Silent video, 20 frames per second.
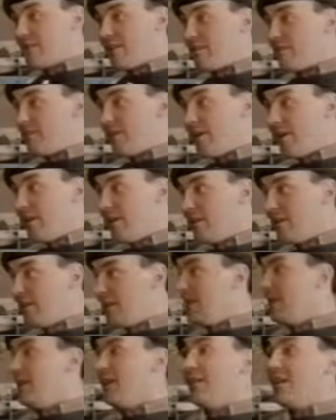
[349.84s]
a nightmare.
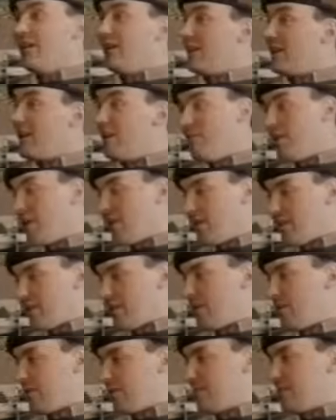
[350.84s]
I know we're going to
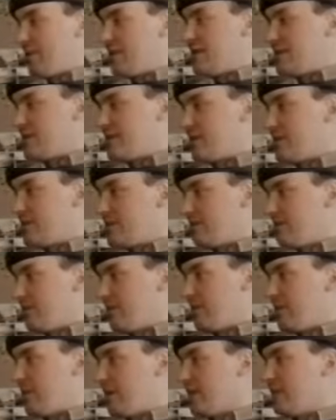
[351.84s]
guard a police station
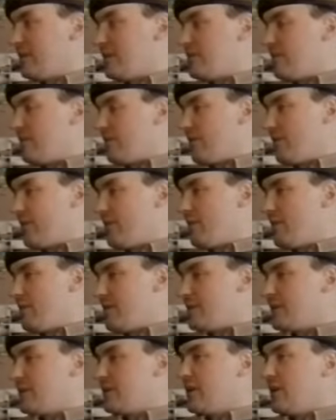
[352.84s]
for another two or three
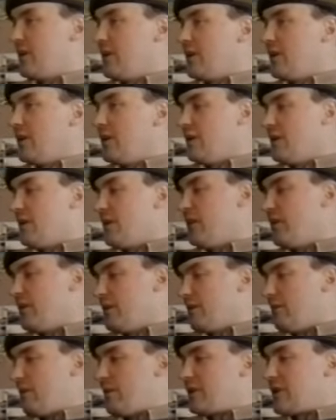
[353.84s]
weeks.
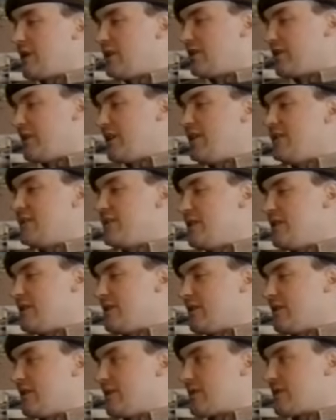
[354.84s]
The rotation is
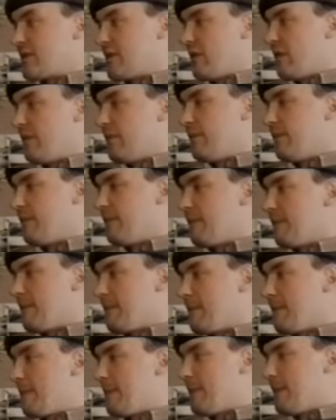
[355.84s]
easier this time,
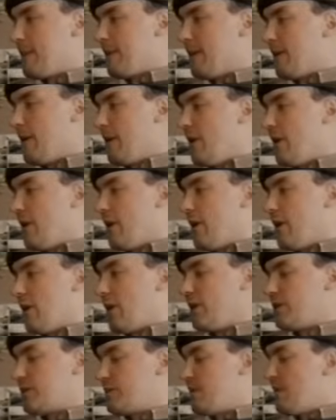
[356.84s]
uh,
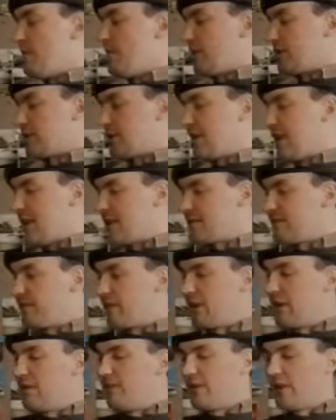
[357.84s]
and I should be much less
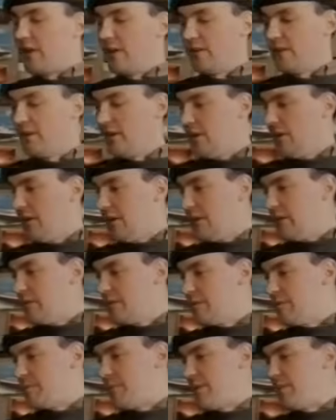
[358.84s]
forgiving
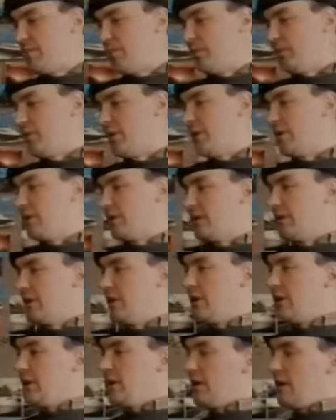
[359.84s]
to people that
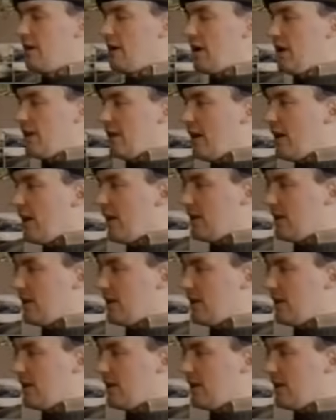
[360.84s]
are either